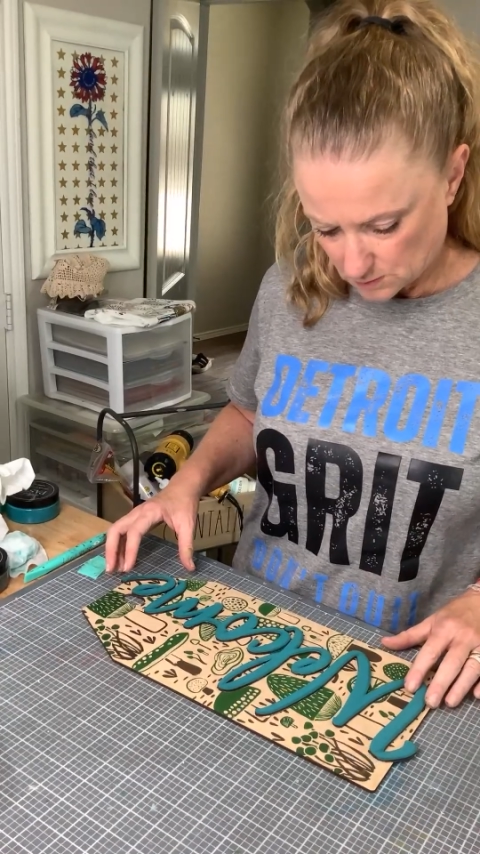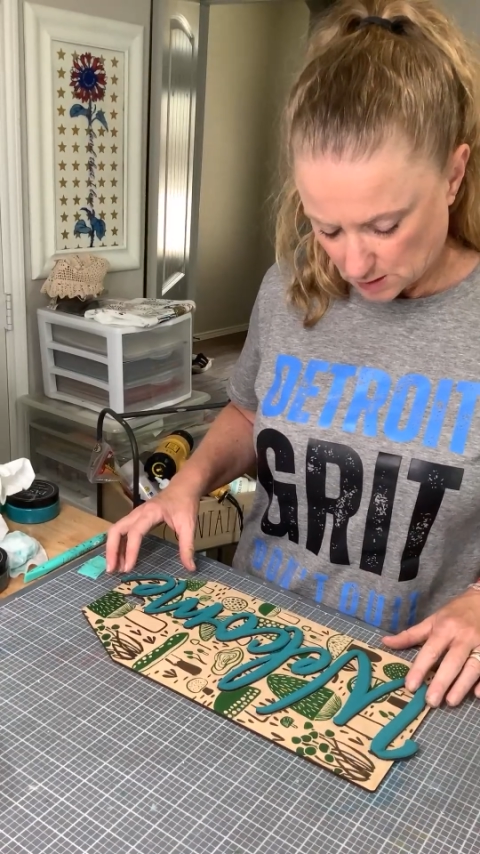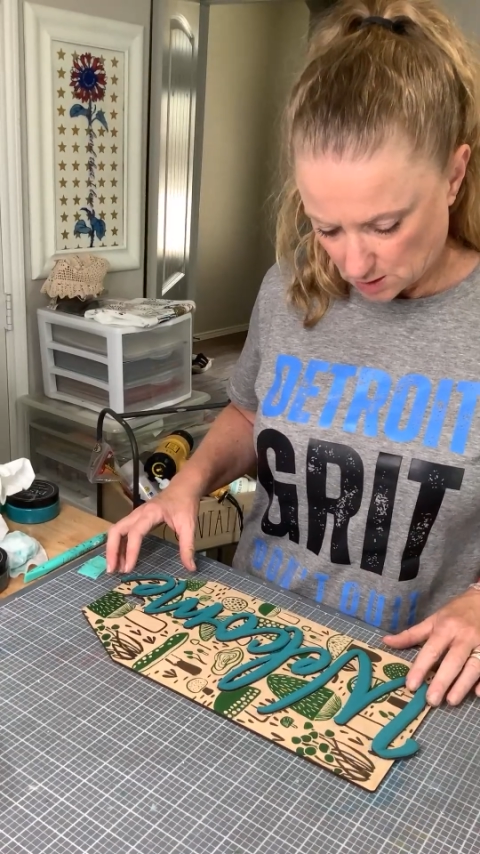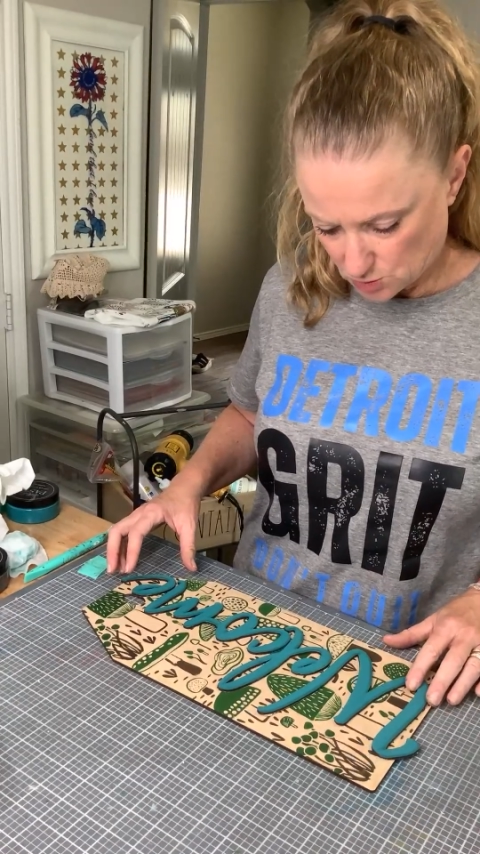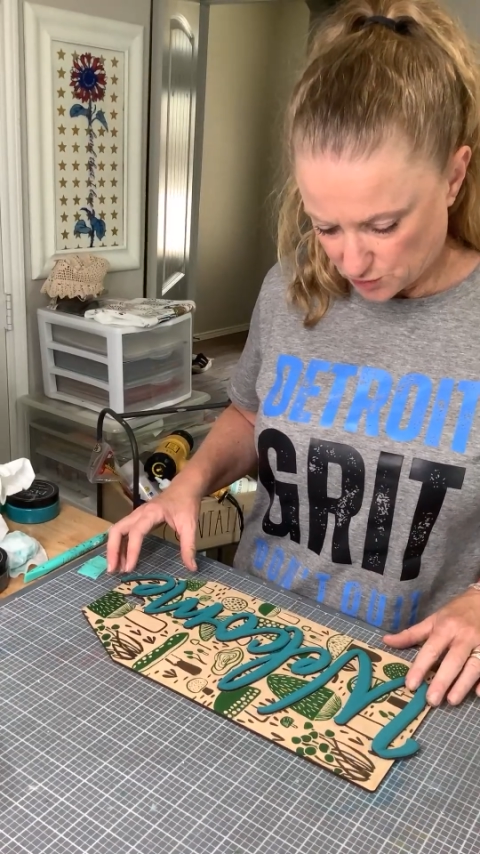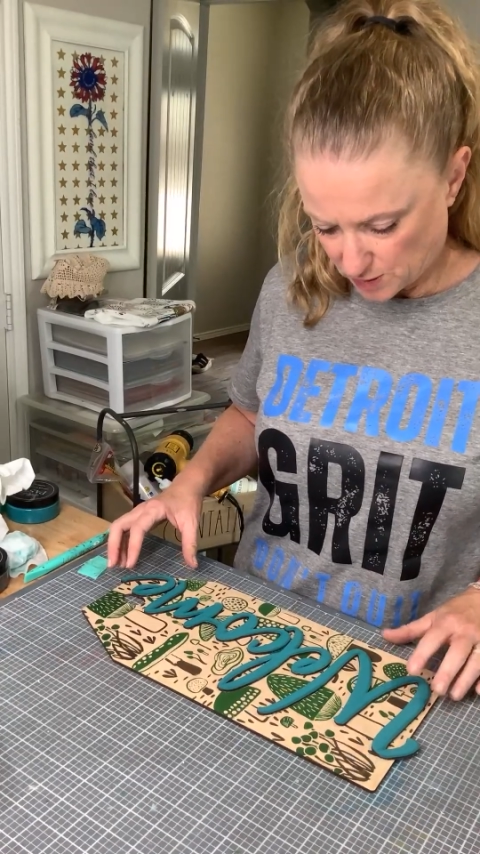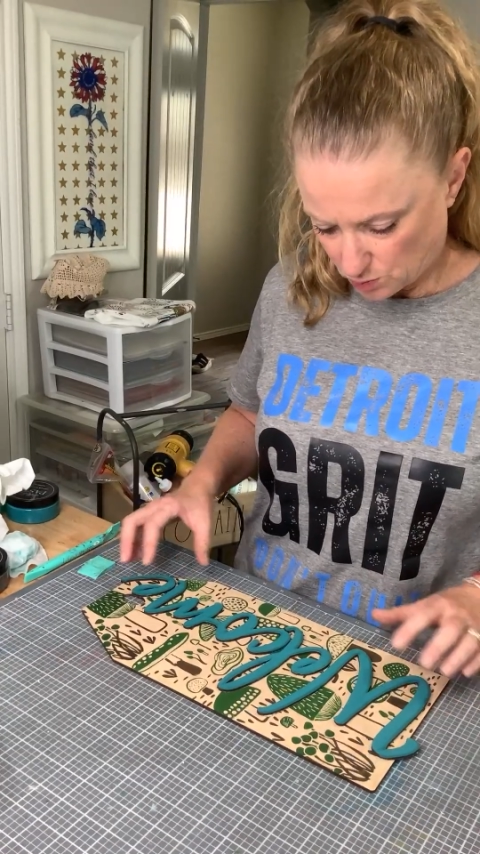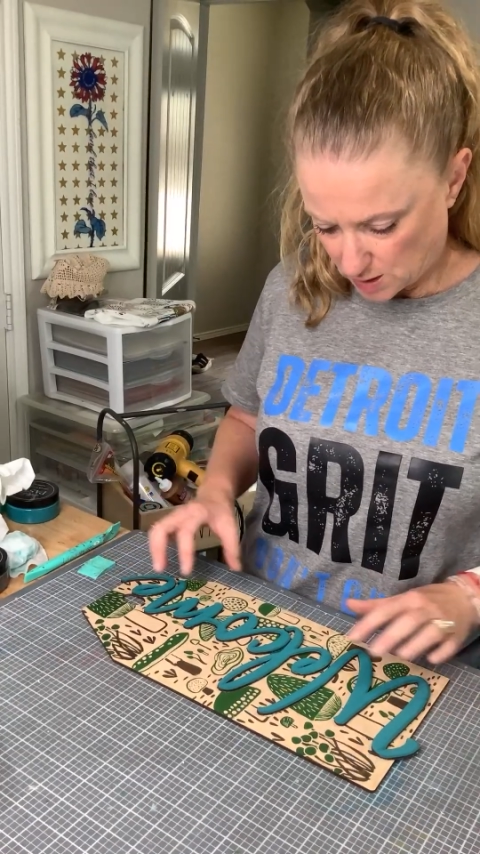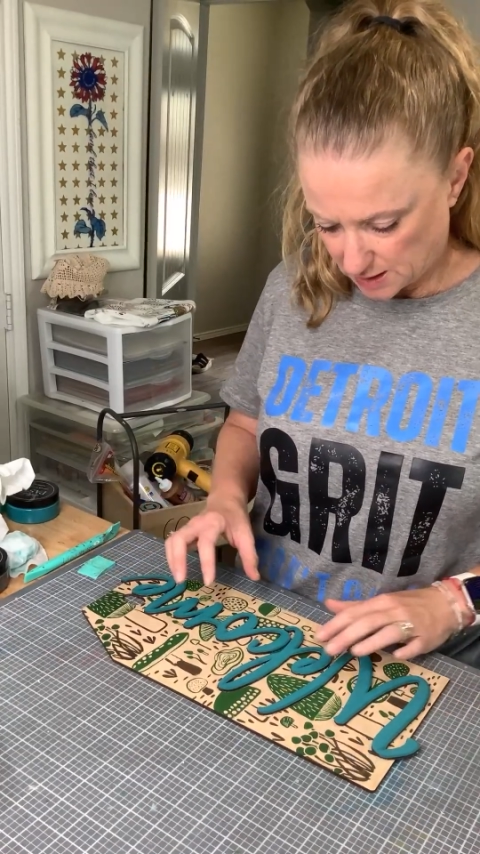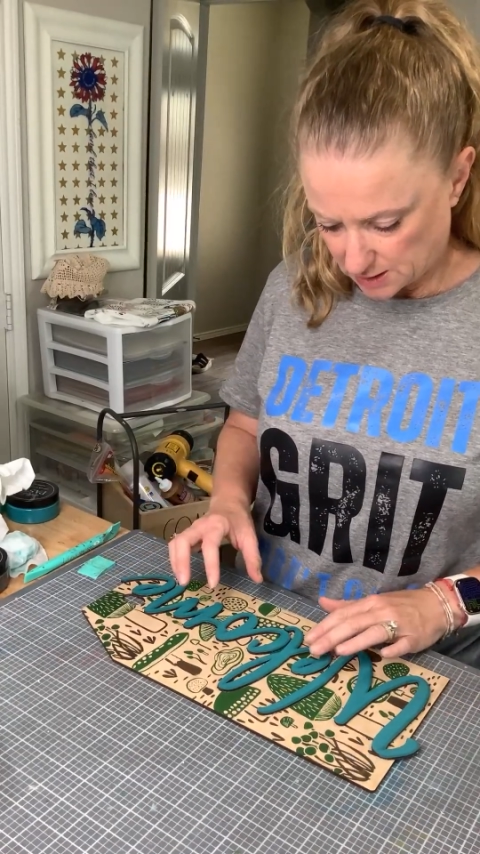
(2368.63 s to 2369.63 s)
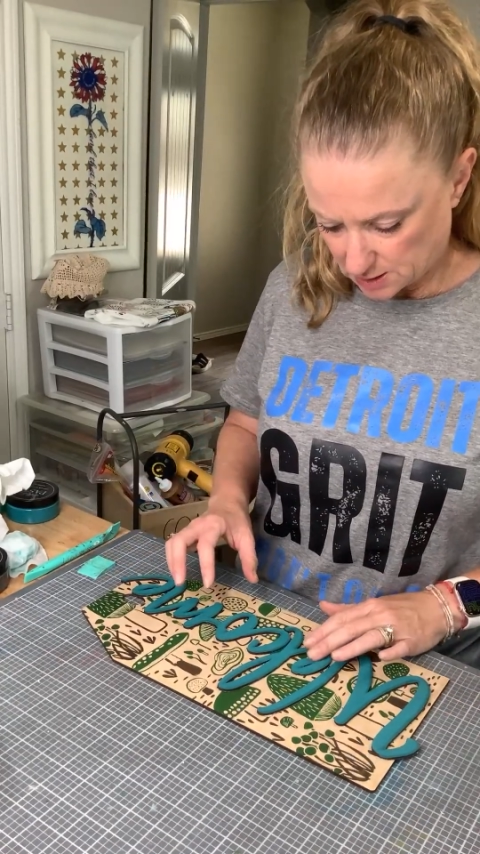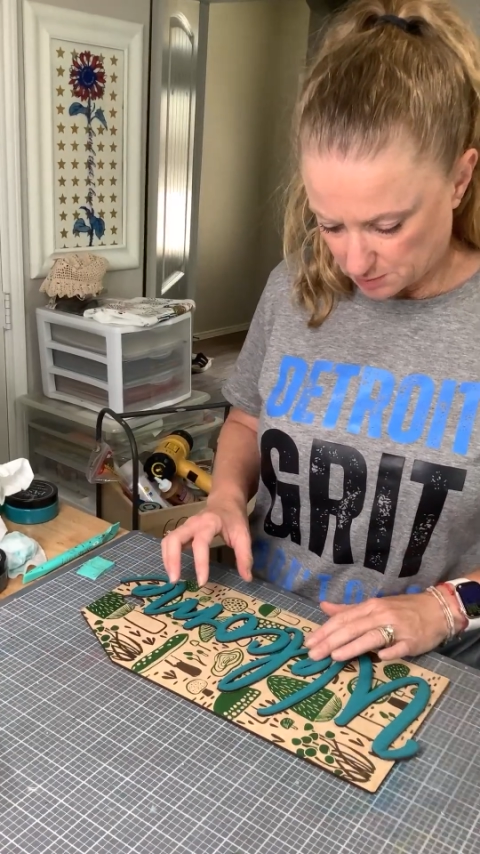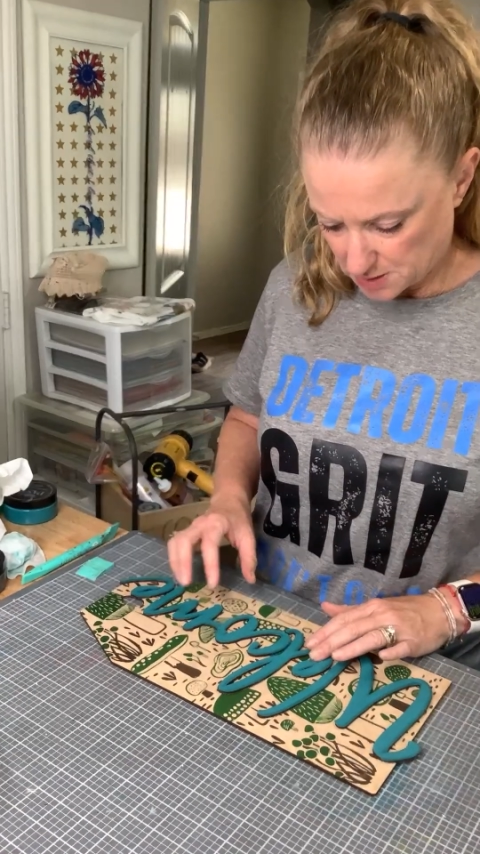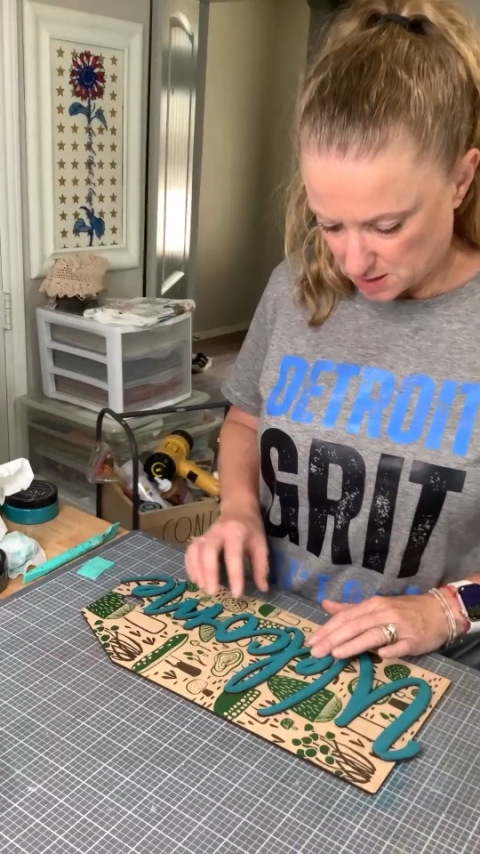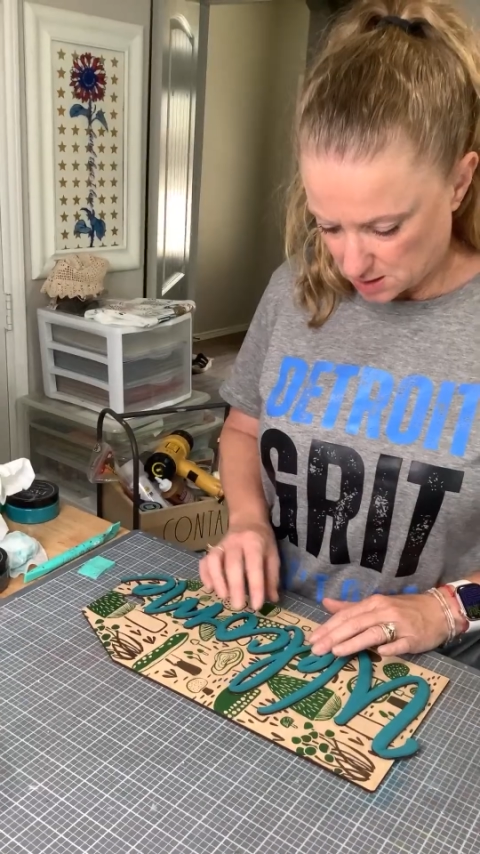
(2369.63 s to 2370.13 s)
I don't know if I want it to
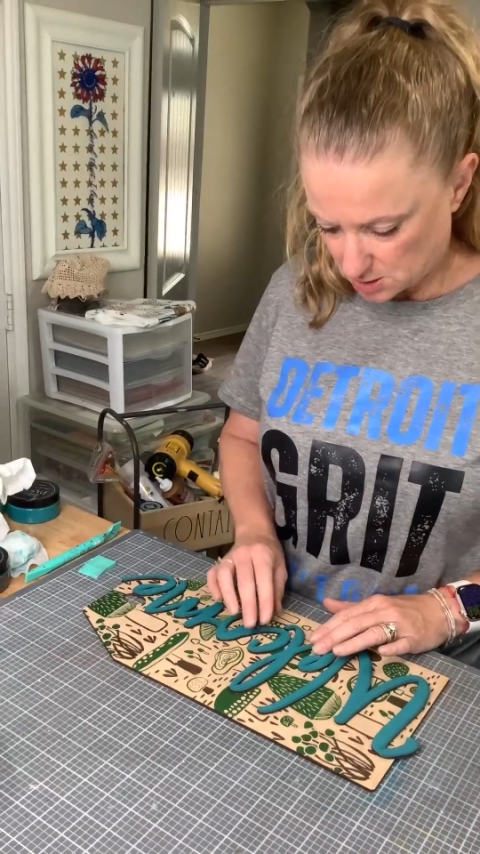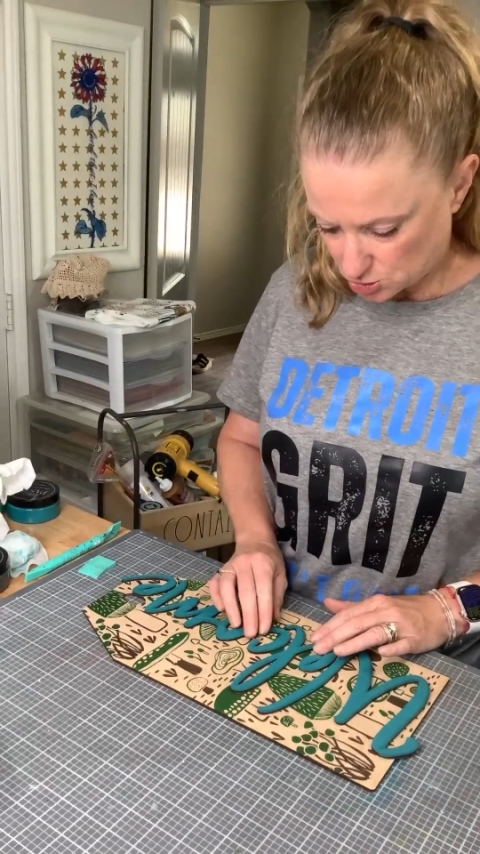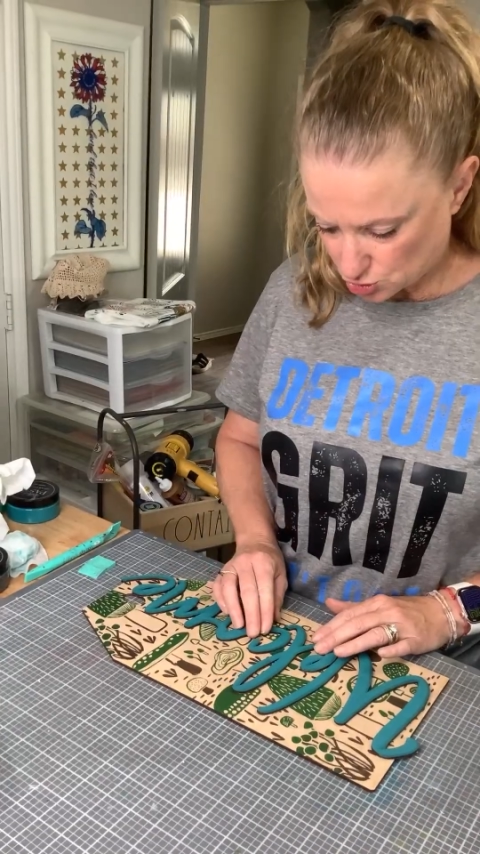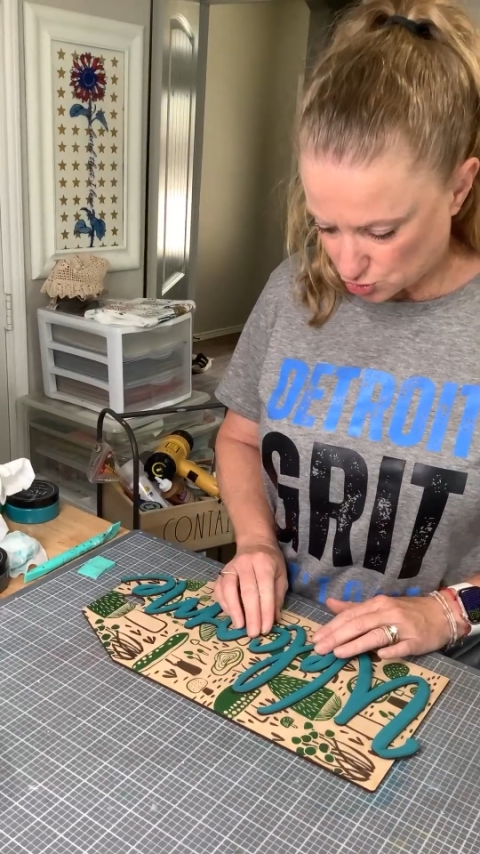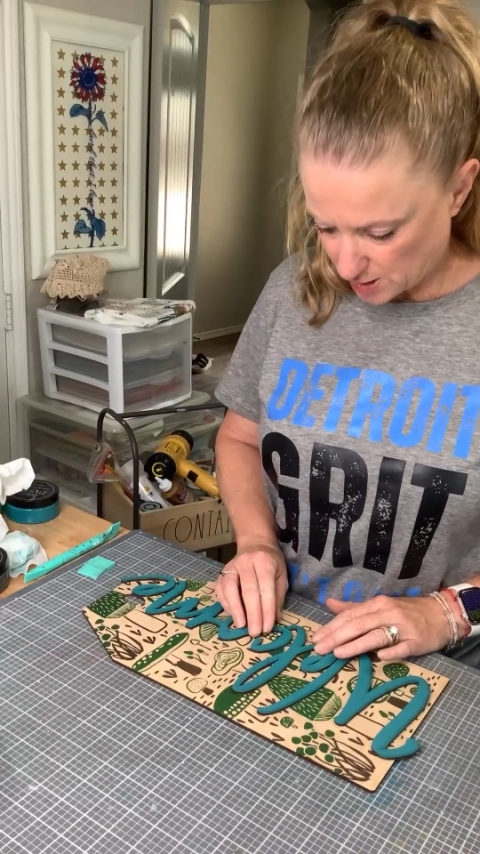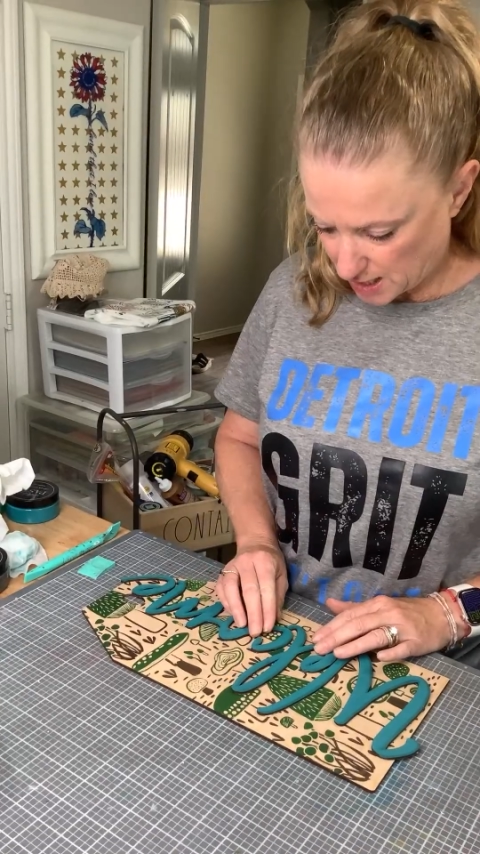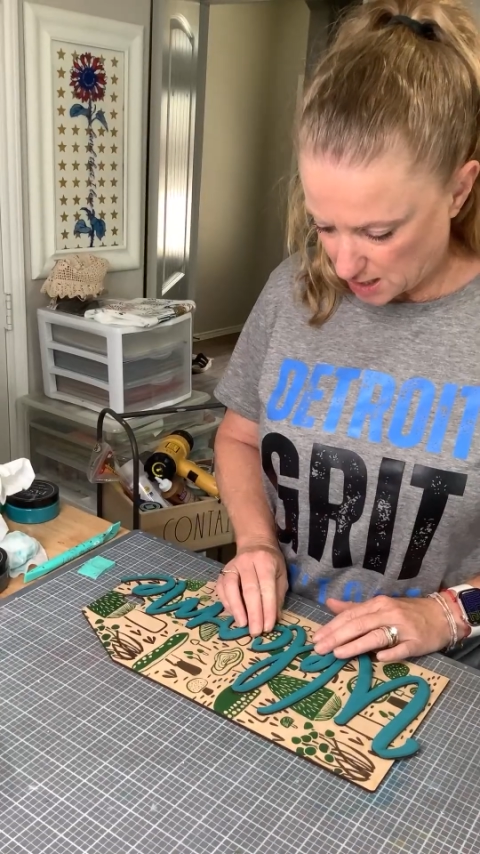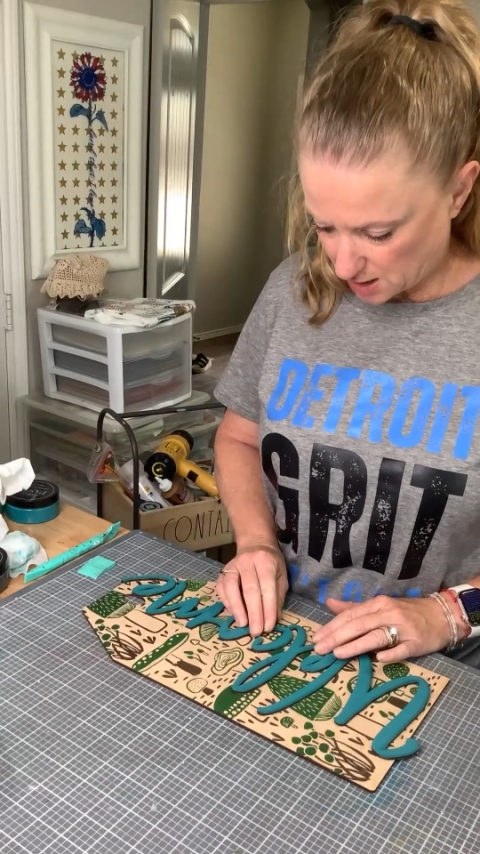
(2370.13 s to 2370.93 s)
be straight.